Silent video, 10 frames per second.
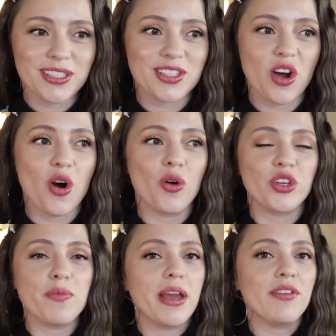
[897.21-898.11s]
So
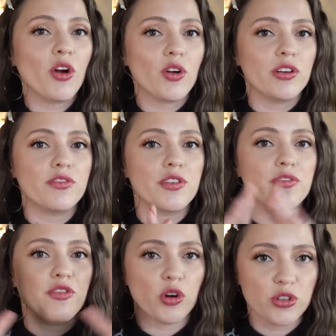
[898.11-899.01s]
you may have heard of the
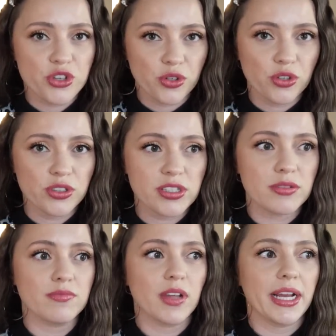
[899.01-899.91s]
Virgil's
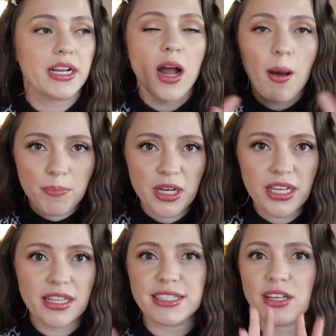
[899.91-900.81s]
like
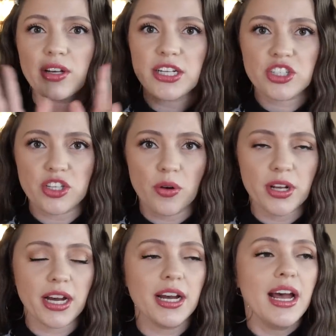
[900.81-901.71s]
company. They sell like
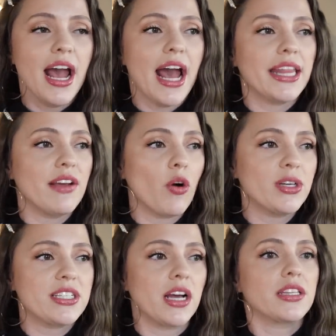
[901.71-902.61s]
soda and they've
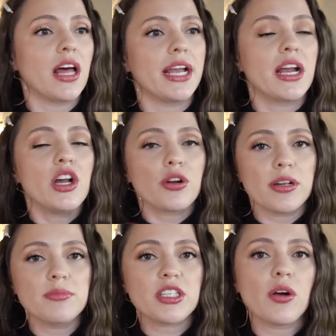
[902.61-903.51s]
always done like
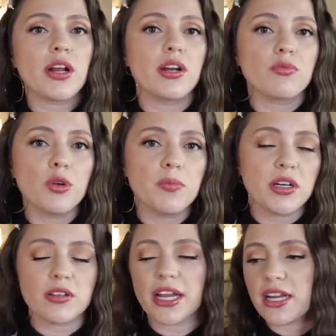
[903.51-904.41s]
cream soda and root
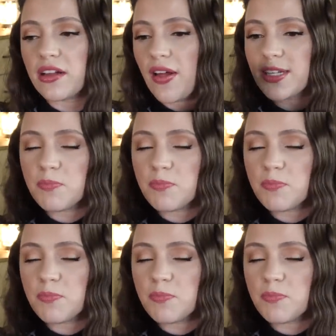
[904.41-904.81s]
beer like in glass